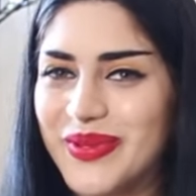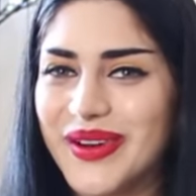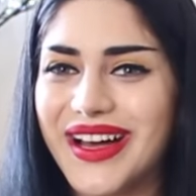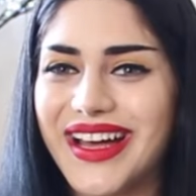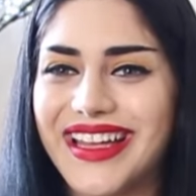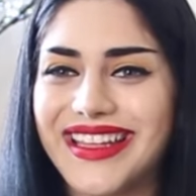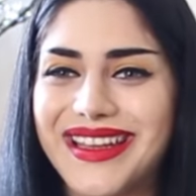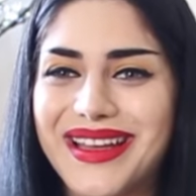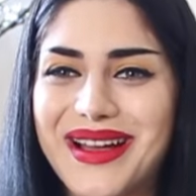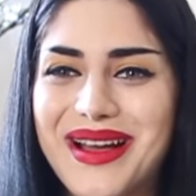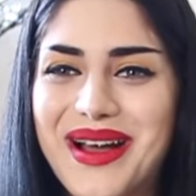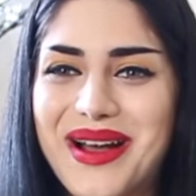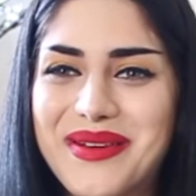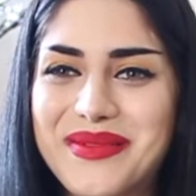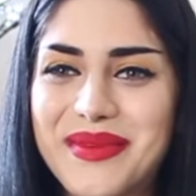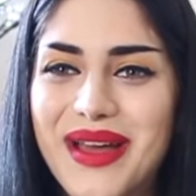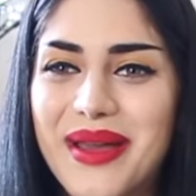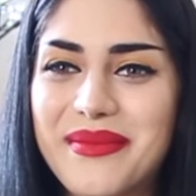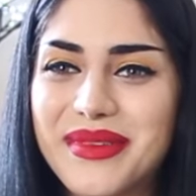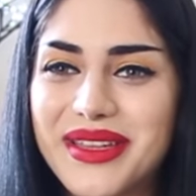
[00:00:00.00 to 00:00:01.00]
But
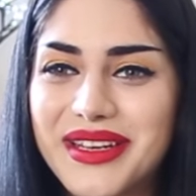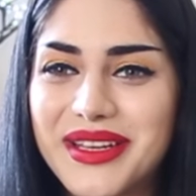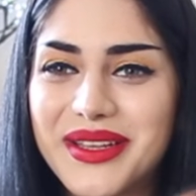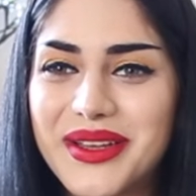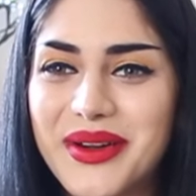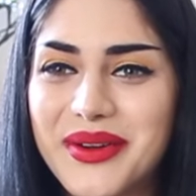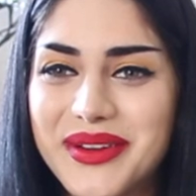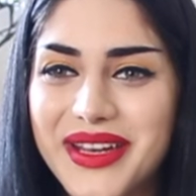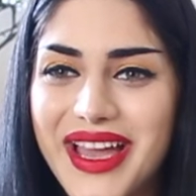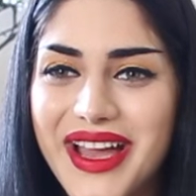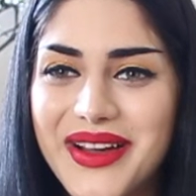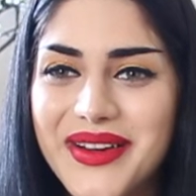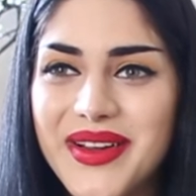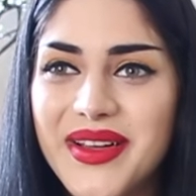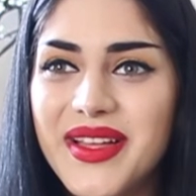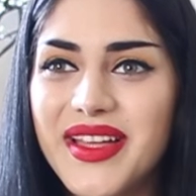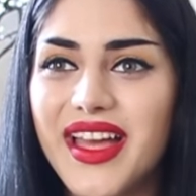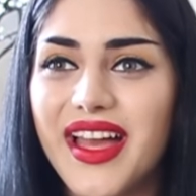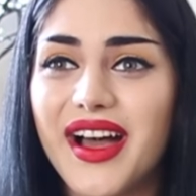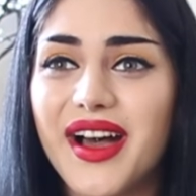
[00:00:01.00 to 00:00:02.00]
um, I'm gonna go now.
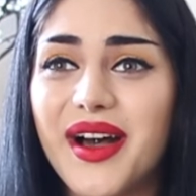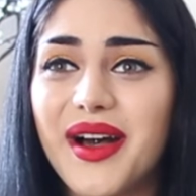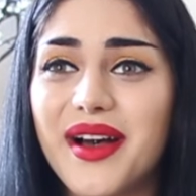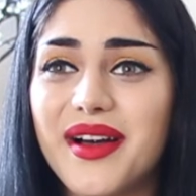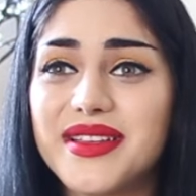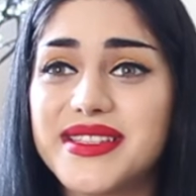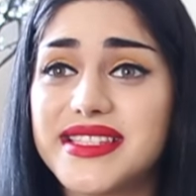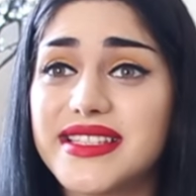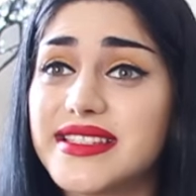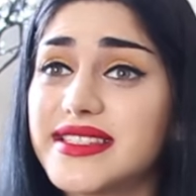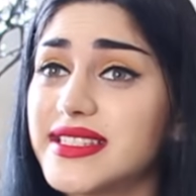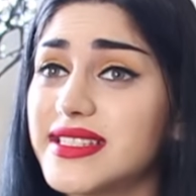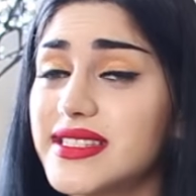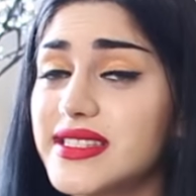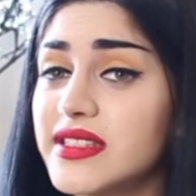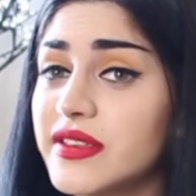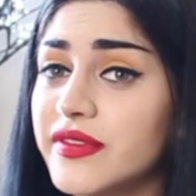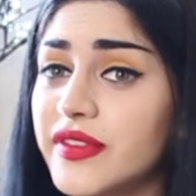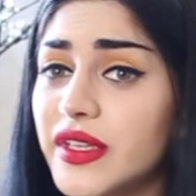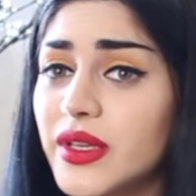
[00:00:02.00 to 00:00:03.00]
Uh, since
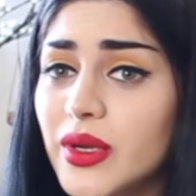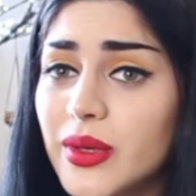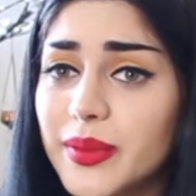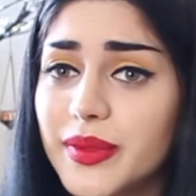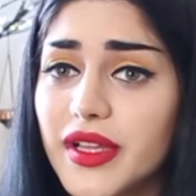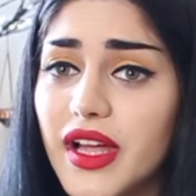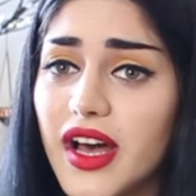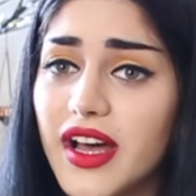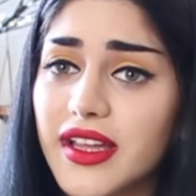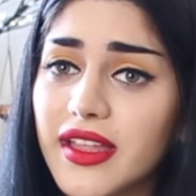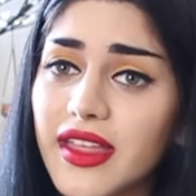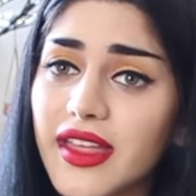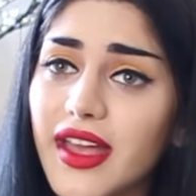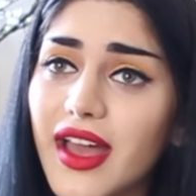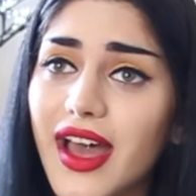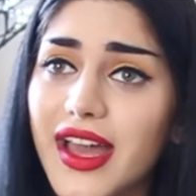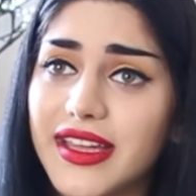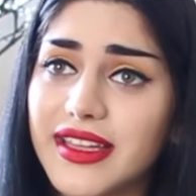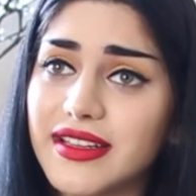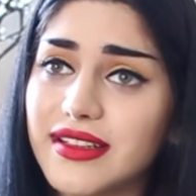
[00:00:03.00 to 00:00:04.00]
this is a video blog,
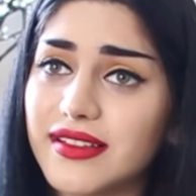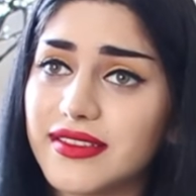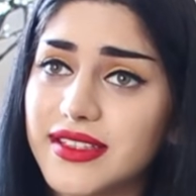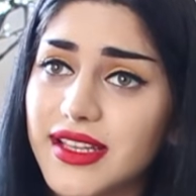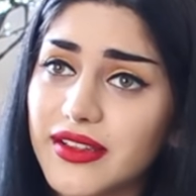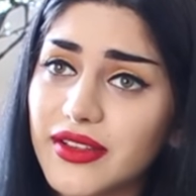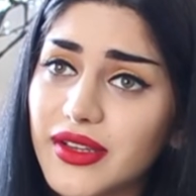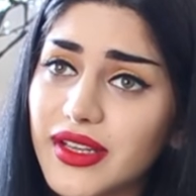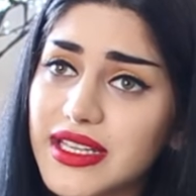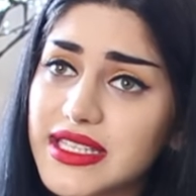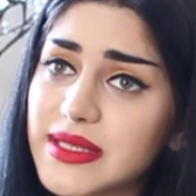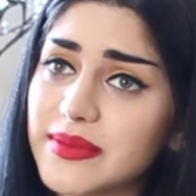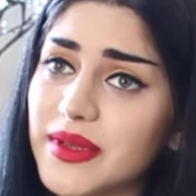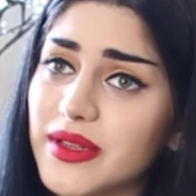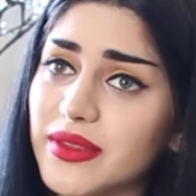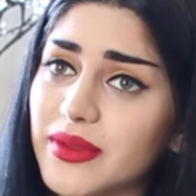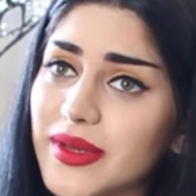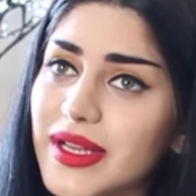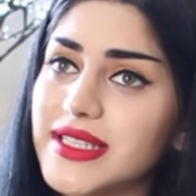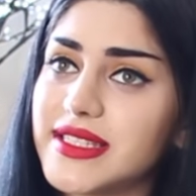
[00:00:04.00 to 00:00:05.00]
I can tell you guys
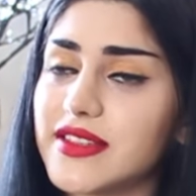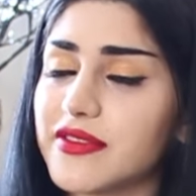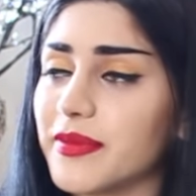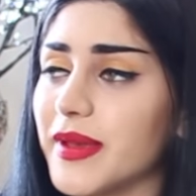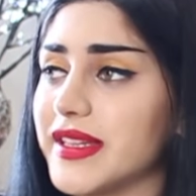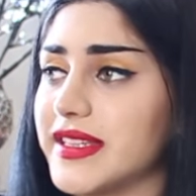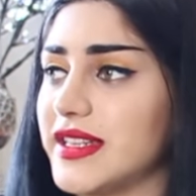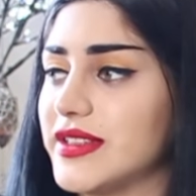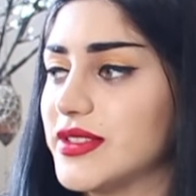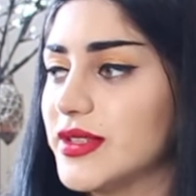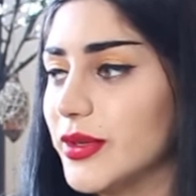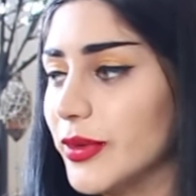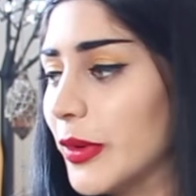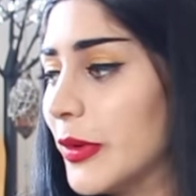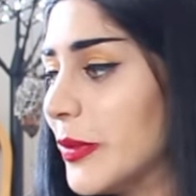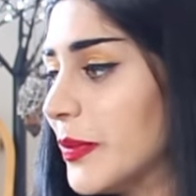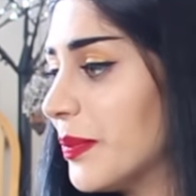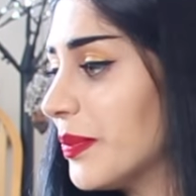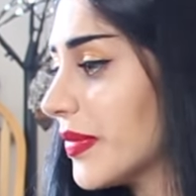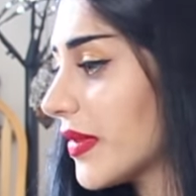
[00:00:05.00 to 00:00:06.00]
about the rest of my day too.
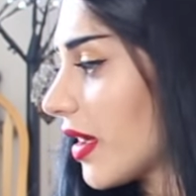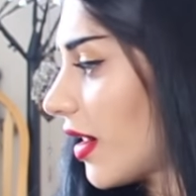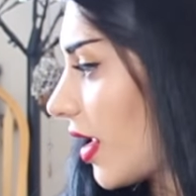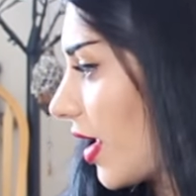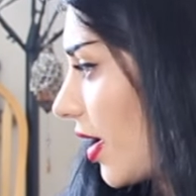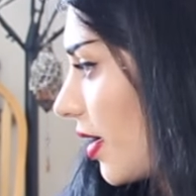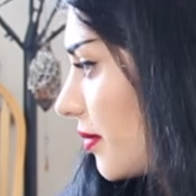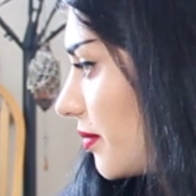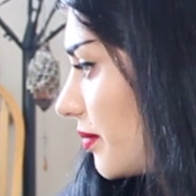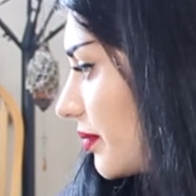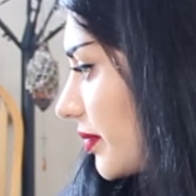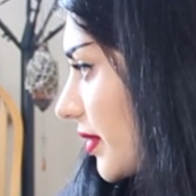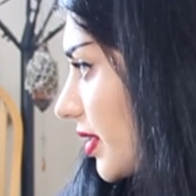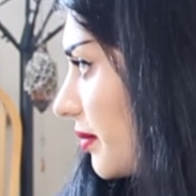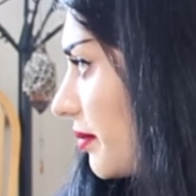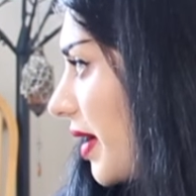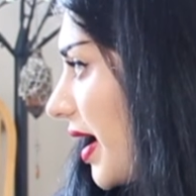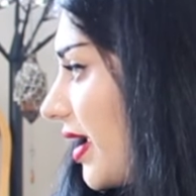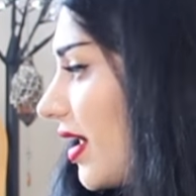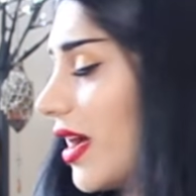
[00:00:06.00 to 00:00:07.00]
Um,
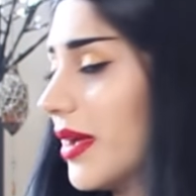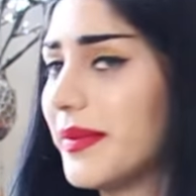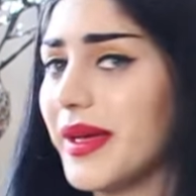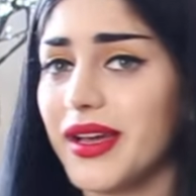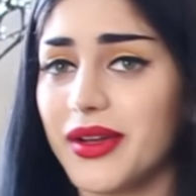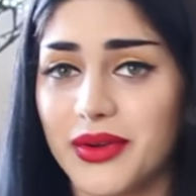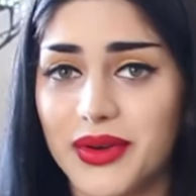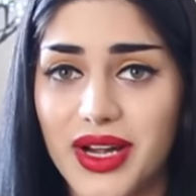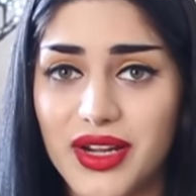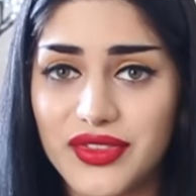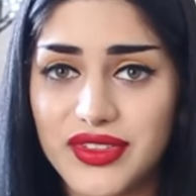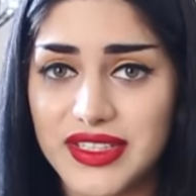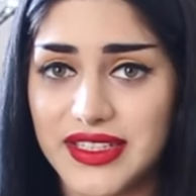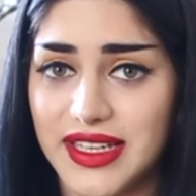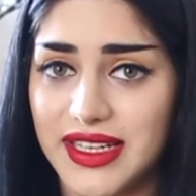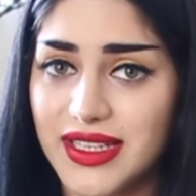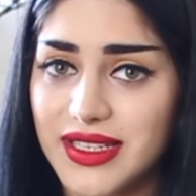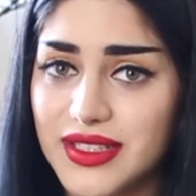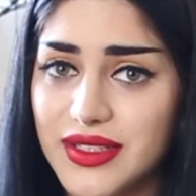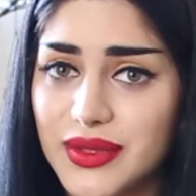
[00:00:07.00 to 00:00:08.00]
my iMac arrived
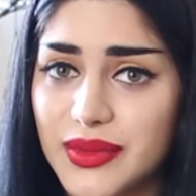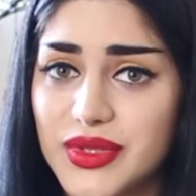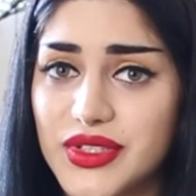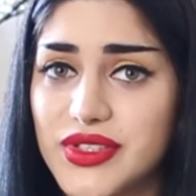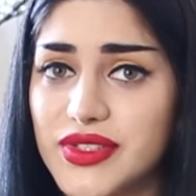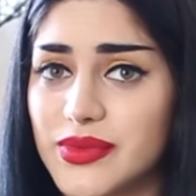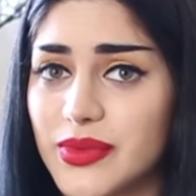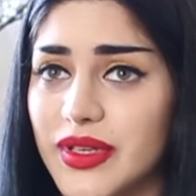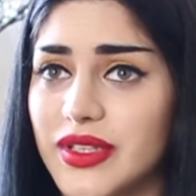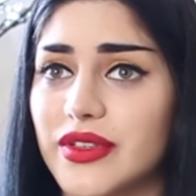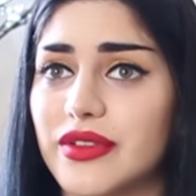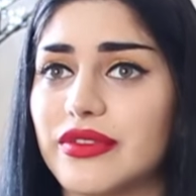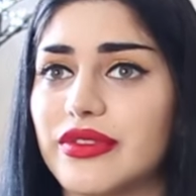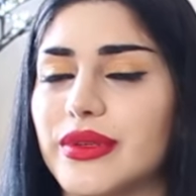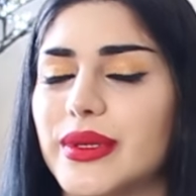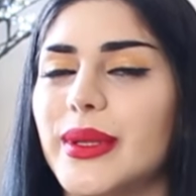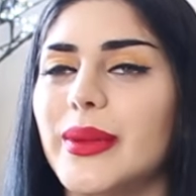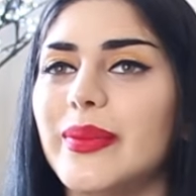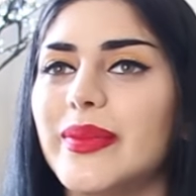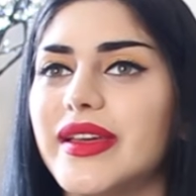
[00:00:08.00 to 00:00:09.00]
today, which is
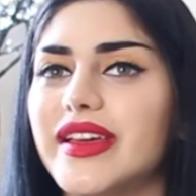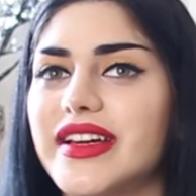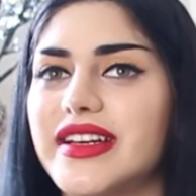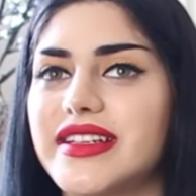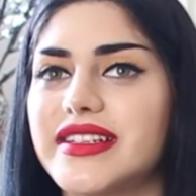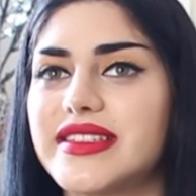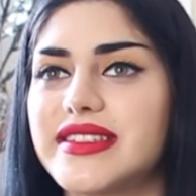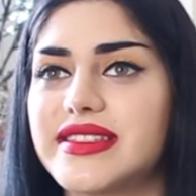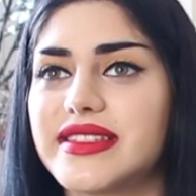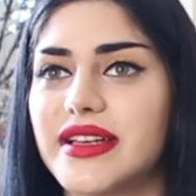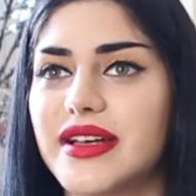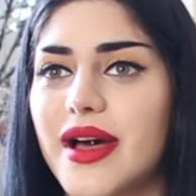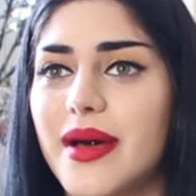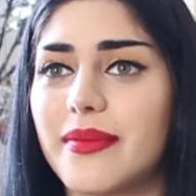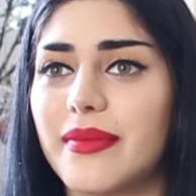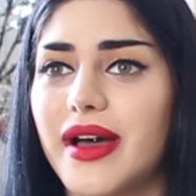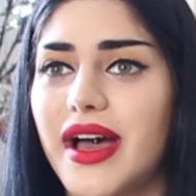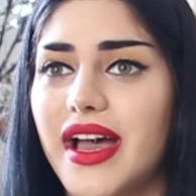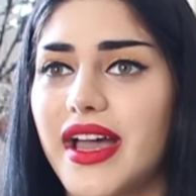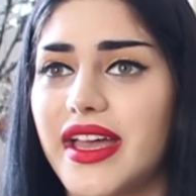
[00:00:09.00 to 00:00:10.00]
wonderful because
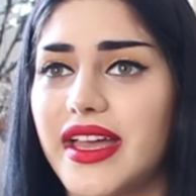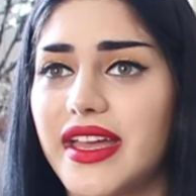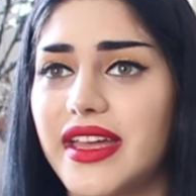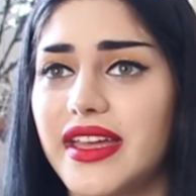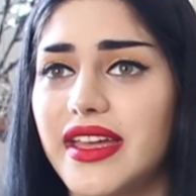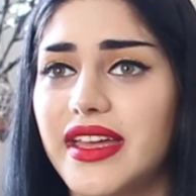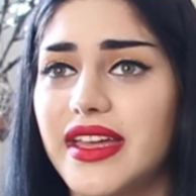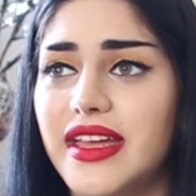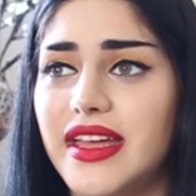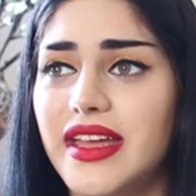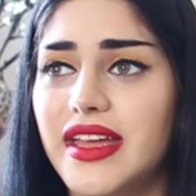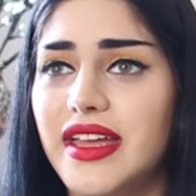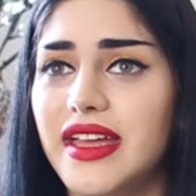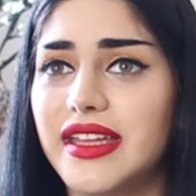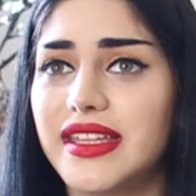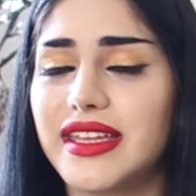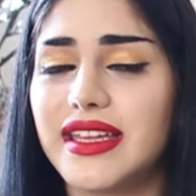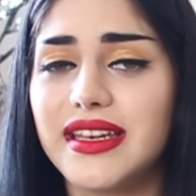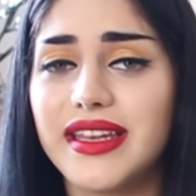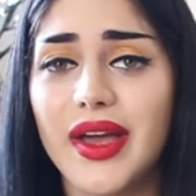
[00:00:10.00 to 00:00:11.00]
um, I
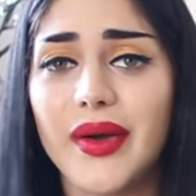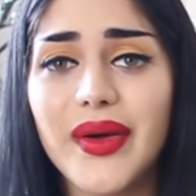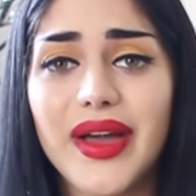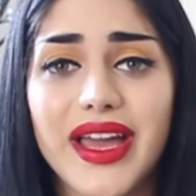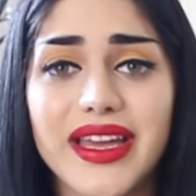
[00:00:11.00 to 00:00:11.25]
can now